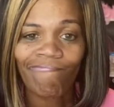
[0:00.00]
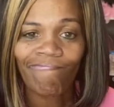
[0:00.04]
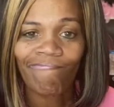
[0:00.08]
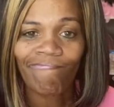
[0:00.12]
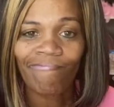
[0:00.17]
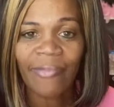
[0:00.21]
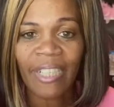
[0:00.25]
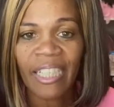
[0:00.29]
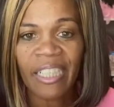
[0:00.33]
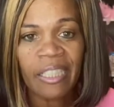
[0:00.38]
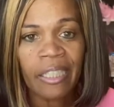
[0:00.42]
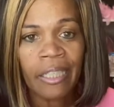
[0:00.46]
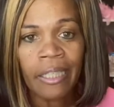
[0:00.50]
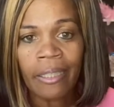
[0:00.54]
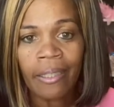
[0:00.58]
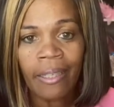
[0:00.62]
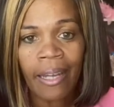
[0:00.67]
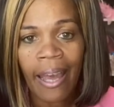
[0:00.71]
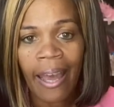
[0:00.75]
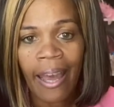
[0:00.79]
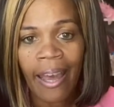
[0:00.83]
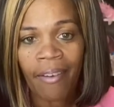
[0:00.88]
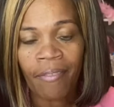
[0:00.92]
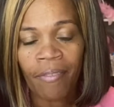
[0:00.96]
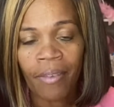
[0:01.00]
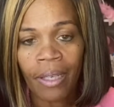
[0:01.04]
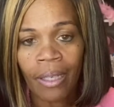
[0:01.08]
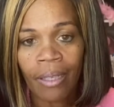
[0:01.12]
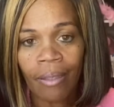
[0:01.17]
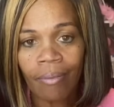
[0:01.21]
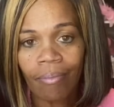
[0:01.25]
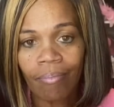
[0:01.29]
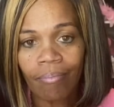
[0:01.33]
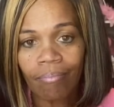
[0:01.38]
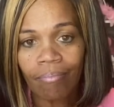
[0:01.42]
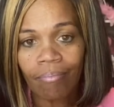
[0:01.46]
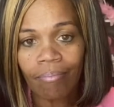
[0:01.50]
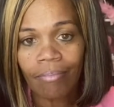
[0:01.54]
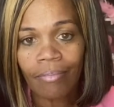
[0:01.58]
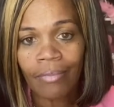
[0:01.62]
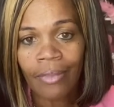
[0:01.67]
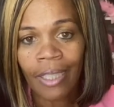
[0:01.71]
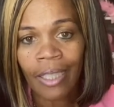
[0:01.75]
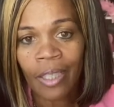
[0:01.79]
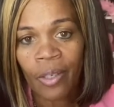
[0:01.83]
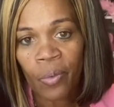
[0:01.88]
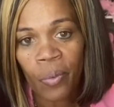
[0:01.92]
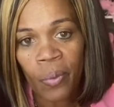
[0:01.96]
they didn't have it
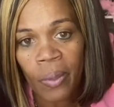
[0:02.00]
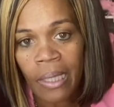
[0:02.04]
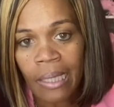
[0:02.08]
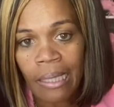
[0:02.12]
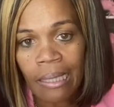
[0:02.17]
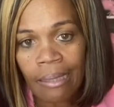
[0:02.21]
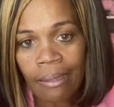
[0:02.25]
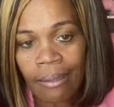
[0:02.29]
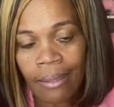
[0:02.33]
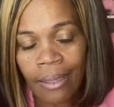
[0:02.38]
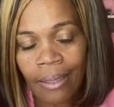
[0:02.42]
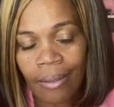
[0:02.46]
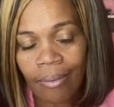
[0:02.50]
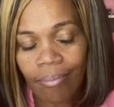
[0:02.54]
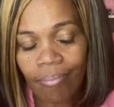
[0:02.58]
in a wristlet.